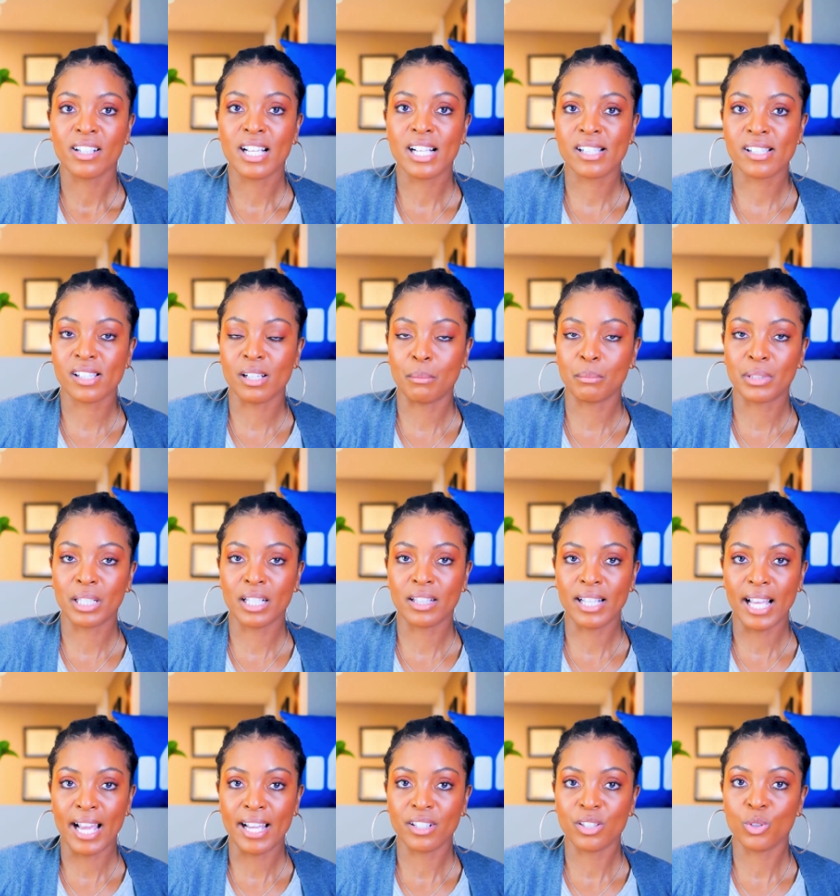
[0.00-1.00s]
it's something
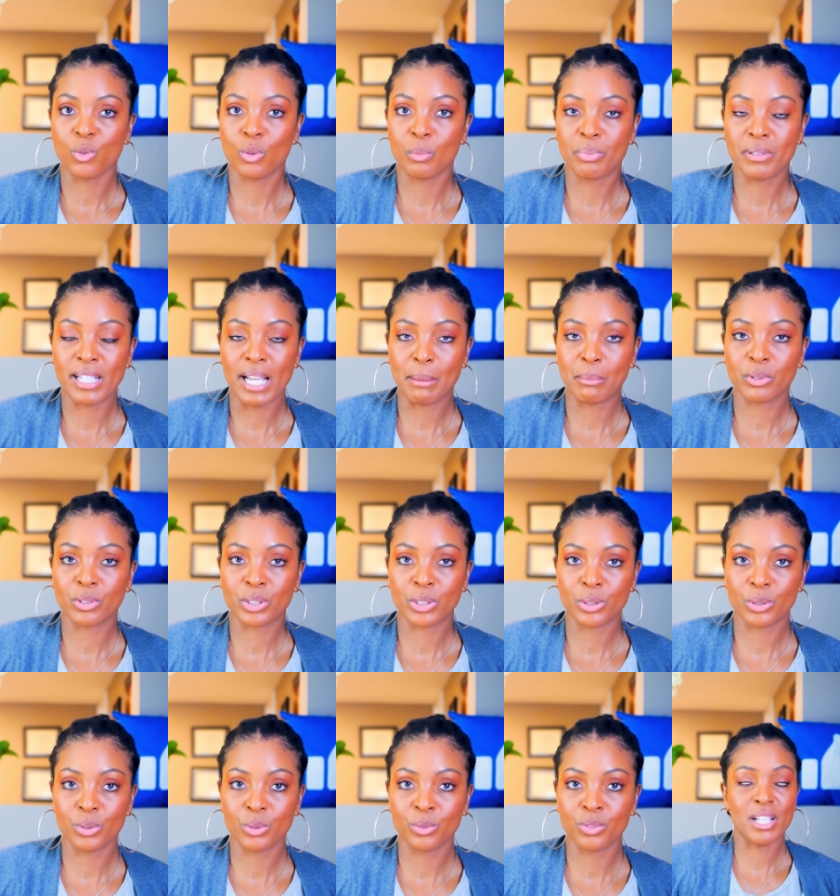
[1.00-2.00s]
that you would be able
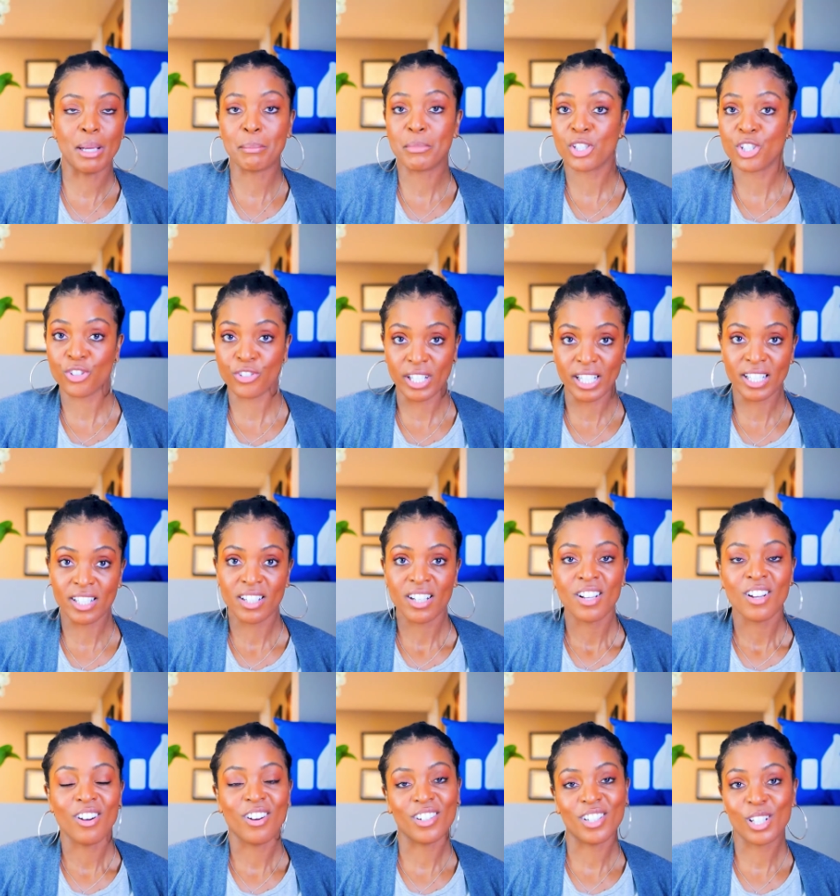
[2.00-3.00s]
to demonstrate
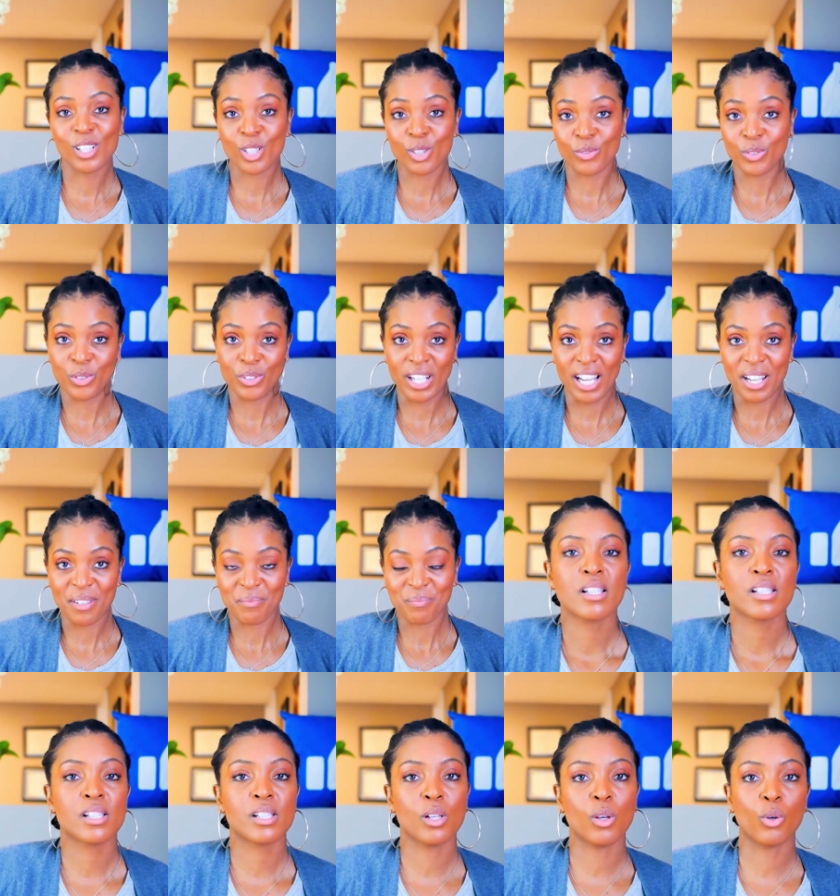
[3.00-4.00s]
on interview day.
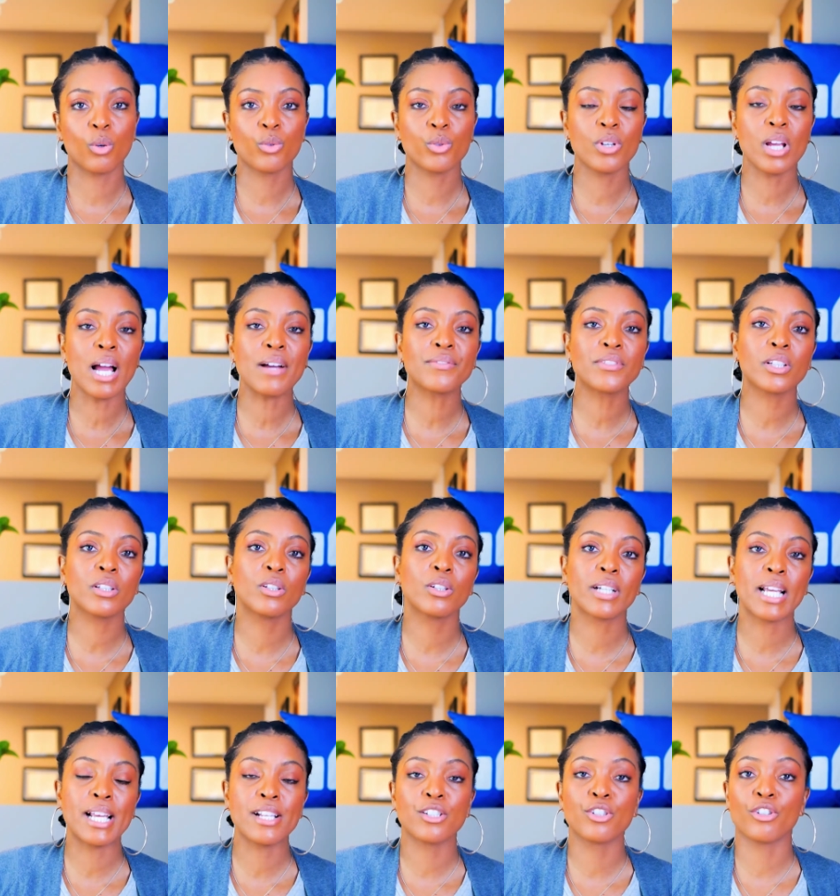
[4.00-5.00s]
So you have to look
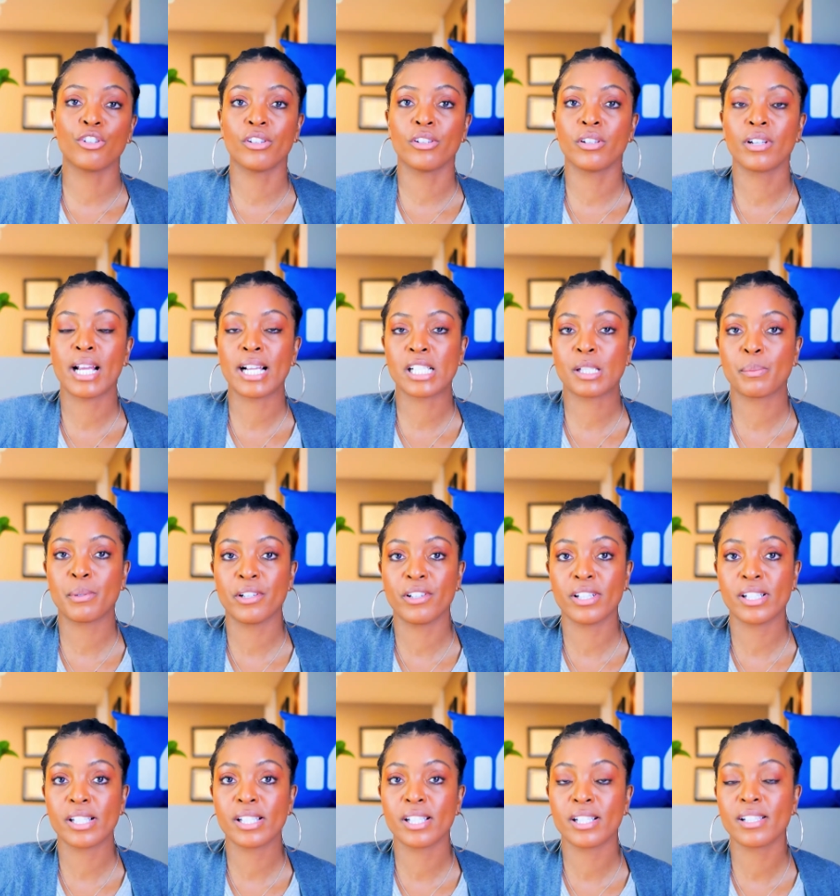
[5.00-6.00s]
at your
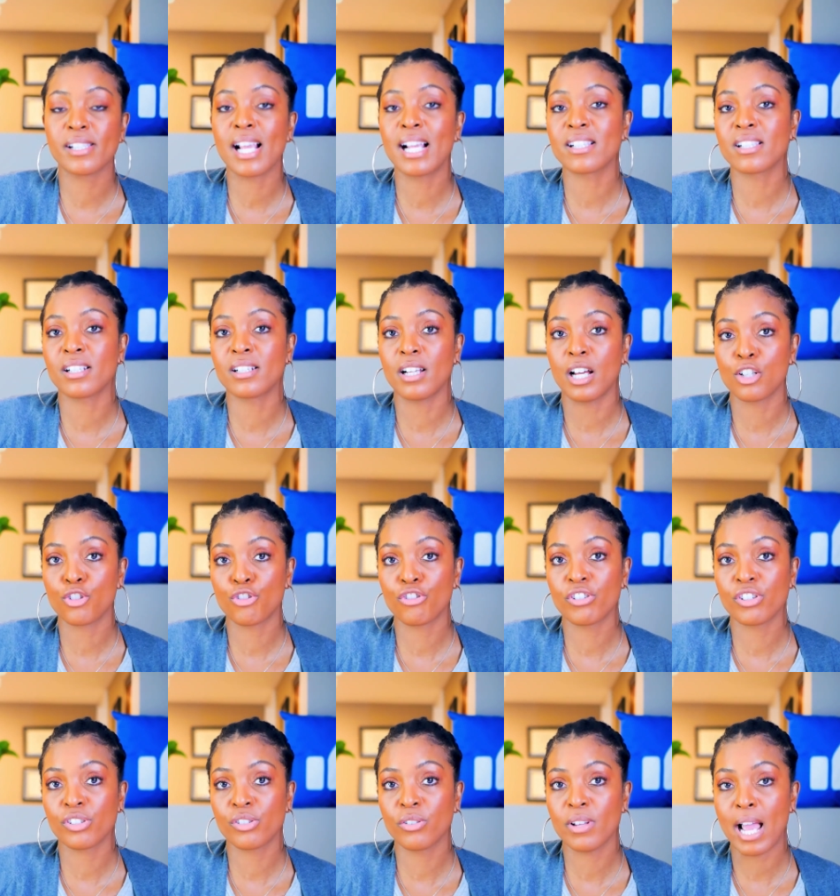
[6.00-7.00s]
experiences as a
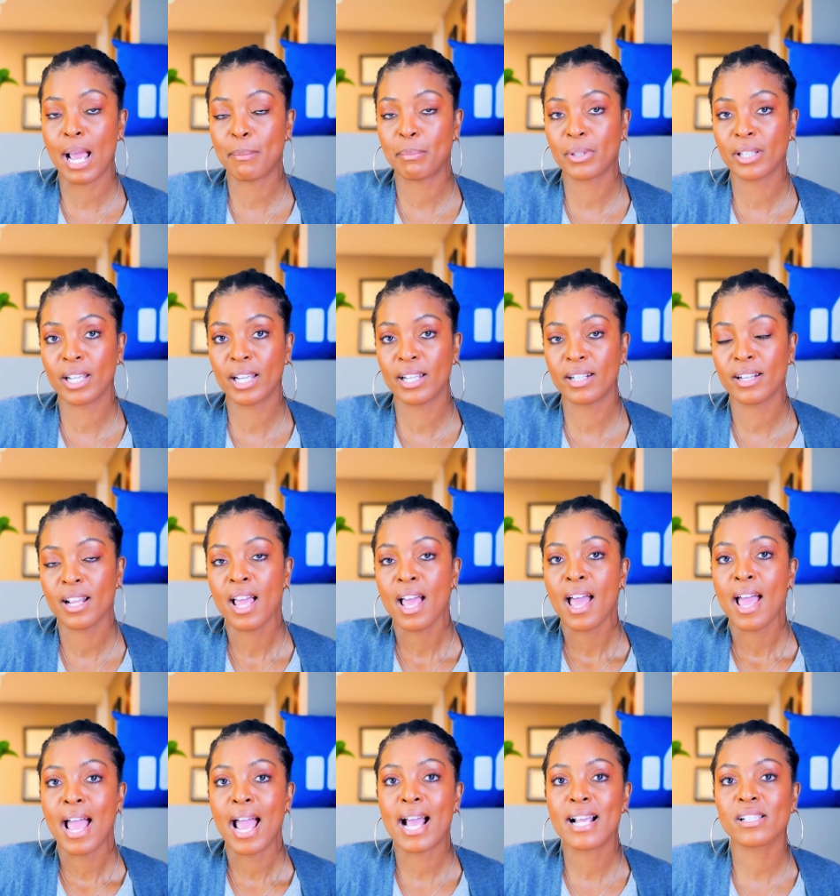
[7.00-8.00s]
non-traditional applicant
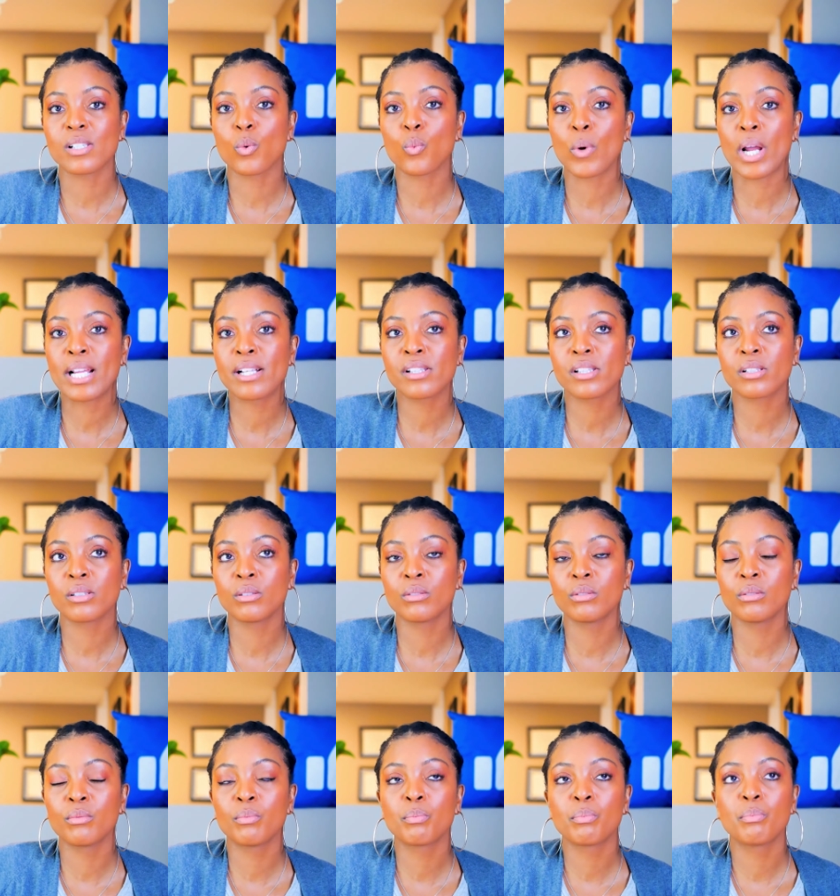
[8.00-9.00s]
as a way
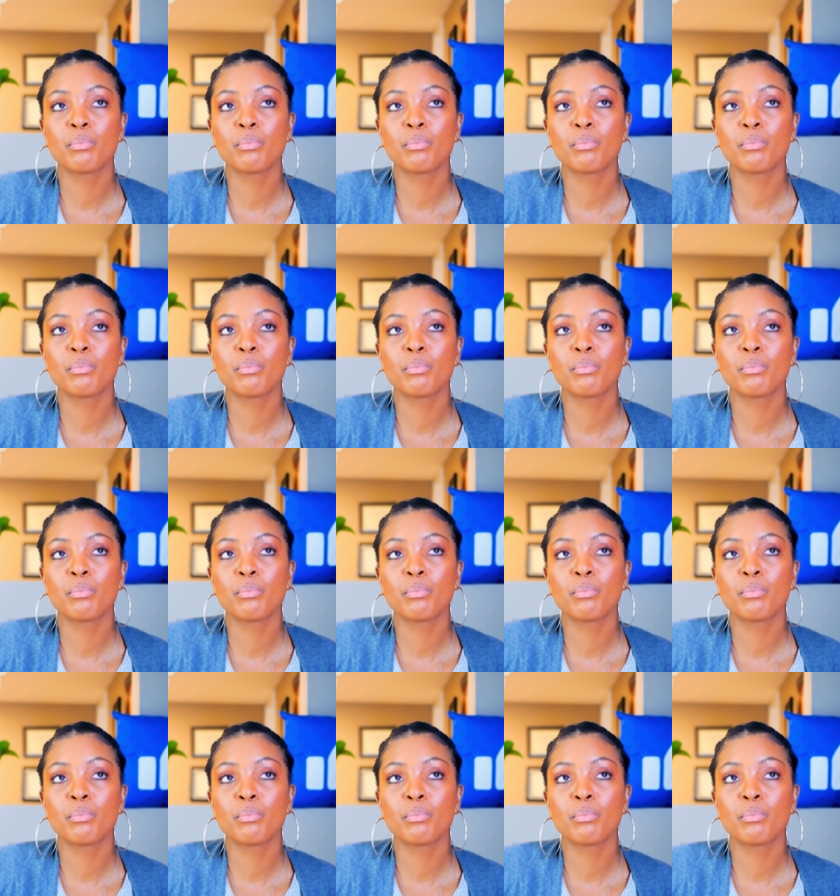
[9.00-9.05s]
to